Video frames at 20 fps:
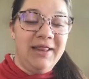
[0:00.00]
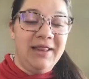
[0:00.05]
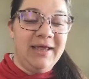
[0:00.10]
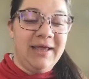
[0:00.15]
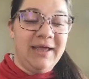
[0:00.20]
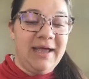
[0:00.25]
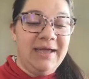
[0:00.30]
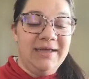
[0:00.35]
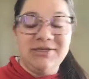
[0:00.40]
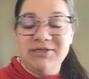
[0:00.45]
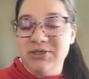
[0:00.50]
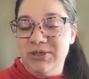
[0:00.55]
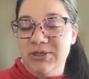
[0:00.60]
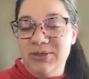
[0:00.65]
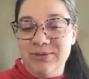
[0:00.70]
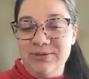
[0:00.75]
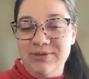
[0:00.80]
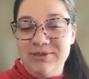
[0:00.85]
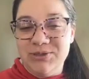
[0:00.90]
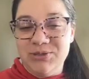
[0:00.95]
like I took
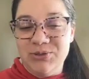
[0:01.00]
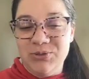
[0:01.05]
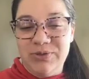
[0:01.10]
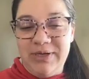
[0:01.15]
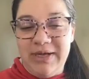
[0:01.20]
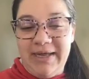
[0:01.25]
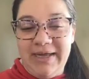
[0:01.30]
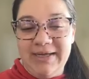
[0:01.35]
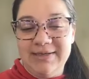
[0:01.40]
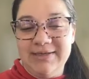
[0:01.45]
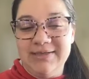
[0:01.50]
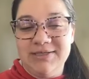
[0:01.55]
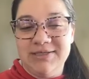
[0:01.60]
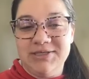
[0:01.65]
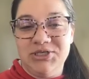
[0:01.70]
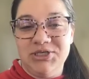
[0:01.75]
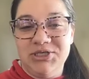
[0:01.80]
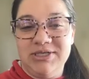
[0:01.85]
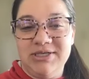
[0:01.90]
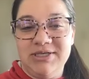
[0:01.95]
those two days
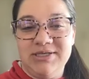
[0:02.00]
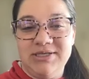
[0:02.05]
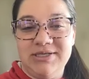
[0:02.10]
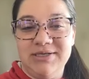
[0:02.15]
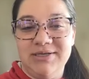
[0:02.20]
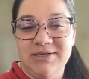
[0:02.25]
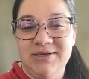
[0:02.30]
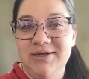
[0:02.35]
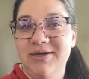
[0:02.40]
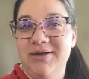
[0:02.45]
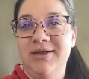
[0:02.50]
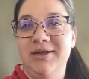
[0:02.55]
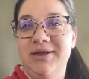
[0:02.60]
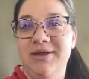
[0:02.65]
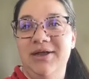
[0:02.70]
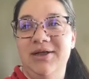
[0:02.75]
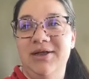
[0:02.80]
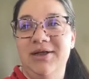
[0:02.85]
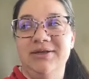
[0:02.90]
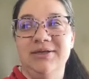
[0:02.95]
just
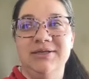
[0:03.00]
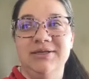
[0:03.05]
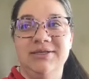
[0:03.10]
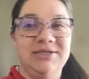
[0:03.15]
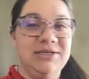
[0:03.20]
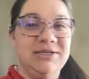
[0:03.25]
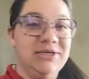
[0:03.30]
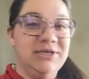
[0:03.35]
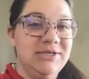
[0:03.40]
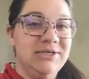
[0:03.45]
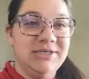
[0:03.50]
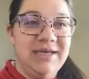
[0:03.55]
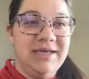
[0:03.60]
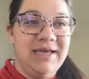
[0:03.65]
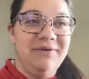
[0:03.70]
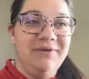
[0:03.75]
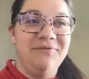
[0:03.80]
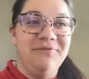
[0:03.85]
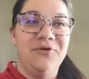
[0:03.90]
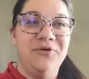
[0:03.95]

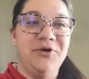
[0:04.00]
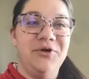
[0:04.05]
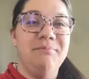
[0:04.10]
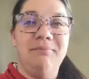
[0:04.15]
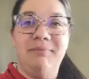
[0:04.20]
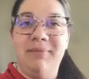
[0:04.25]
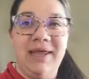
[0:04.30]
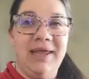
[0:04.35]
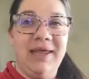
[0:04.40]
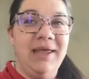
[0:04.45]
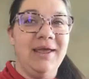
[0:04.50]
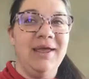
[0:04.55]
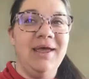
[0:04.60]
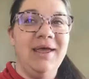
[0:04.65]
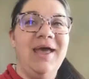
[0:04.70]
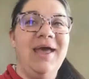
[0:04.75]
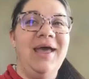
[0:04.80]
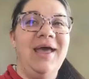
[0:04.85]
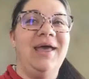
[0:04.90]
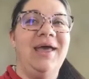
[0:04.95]
seriously for me.
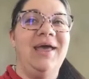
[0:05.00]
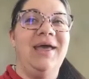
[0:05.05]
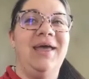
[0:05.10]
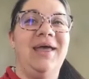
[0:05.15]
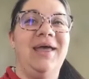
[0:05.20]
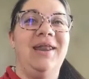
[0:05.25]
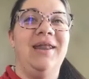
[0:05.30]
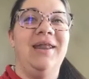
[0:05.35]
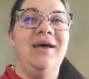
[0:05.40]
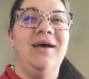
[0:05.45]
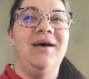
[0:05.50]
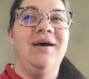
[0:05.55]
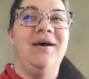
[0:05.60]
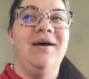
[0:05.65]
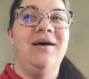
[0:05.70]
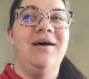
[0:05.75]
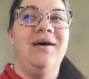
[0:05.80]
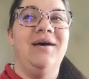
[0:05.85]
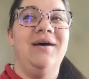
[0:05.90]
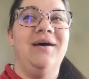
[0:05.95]
And
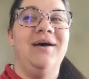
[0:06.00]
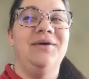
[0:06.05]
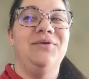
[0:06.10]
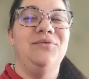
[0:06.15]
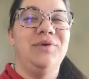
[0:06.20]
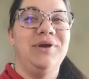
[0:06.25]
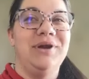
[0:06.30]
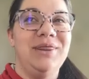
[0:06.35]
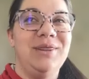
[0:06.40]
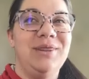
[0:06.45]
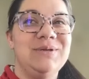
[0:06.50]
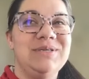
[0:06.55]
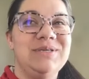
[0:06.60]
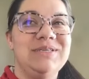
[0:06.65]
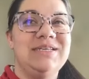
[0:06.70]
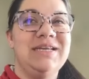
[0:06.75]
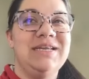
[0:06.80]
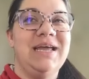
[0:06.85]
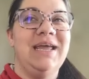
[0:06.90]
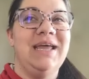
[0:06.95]
on one of those
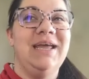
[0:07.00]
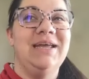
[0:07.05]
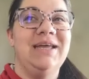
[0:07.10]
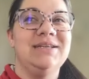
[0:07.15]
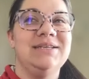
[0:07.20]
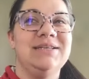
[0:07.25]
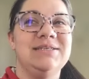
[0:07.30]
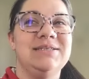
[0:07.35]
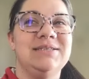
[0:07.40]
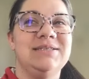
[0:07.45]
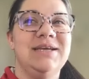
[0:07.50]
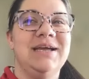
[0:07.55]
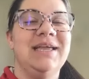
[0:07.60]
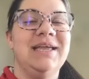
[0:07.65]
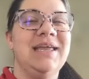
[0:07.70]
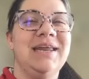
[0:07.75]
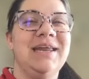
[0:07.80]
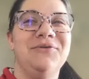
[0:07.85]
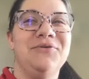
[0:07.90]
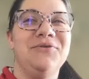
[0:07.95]
days, I
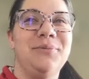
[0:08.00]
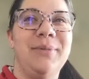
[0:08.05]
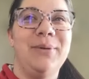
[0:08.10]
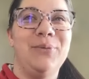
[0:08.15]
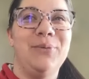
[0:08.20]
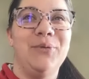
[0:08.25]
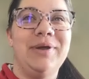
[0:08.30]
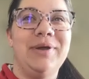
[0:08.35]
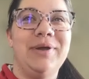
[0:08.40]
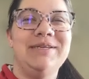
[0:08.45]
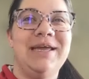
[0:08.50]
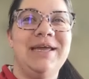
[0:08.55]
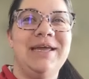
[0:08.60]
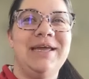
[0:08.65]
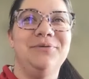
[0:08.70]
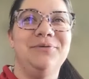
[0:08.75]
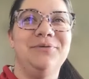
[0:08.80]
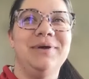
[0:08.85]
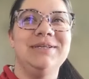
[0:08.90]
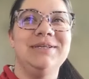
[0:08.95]
can't even remember what day
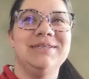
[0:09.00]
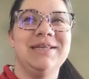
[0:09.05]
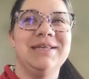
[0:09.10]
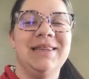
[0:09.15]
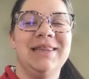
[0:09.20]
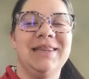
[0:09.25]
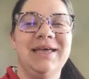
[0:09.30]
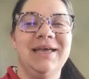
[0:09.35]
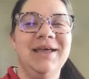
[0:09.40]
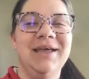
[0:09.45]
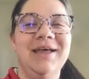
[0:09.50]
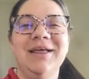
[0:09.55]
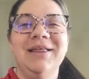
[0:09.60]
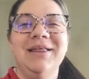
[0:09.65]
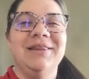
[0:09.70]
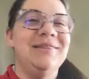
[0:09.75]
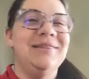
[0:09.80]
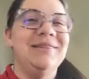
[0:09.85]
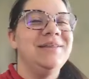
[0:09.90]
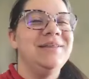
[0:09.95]
it was. Like the
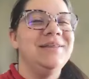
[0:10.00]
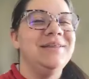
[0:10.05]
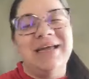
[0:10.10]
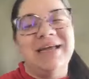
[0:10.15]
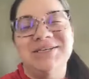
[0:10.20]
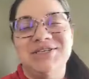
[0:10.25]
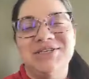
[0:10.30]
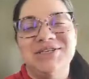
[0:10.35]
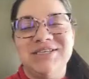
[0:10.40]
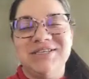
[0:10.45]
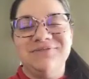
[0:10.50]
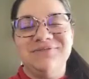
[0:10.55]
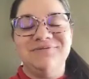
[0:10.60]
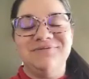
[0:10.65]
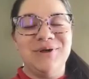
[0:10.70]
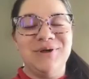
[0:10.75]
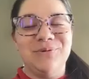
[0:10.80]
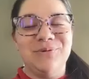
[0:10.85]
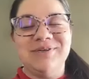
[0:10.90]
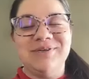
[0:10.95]
the days
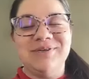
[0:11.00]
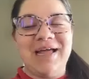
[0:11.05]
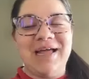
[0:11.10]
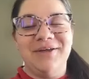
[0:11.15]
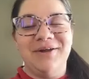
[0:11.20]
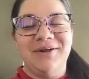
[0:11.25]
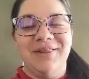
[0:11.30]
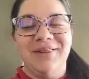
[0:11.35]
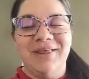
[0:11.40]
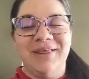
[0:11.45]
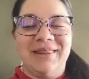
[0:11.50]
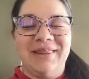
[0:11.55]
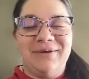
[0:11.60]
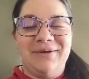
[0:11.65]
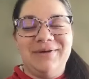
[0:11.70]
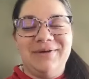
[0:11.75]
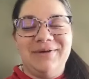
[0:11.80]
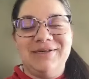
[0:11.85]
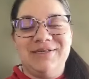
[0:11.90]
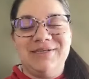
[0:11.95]
just flowed together, like they
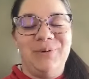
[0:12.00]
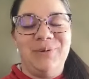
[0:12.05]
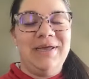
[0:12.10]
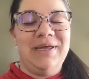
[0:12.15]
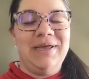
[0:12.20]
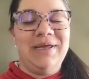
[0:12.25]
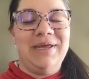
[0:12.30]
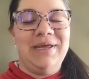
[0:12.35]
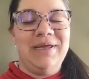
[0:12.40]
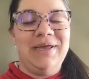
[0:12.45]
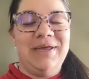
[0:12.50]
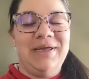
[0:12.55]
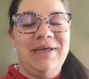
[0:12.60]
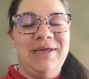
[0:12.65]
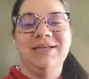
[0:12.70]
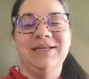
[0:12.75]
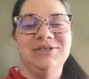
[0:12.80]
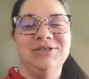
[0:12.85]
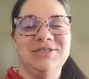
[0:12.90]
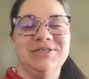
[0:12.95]
were so easy
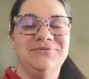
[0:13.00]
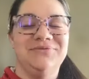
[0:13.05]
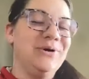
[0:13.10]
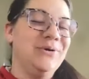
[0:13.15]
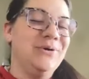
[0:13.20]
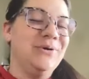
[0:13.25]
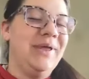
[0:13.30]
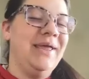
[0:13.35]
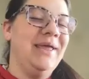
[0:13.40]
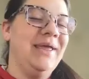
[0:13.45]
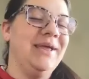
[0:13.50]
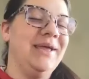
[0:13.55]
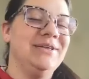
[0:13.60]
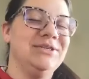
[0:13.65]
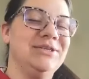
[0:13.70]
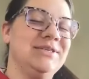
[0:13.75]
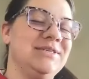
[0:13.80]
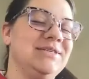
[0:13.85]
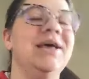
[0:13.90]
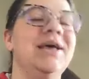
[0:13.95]
and just flowy and
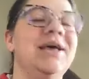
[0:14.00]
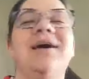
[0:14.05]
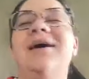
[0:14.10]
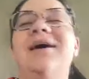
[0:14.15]
just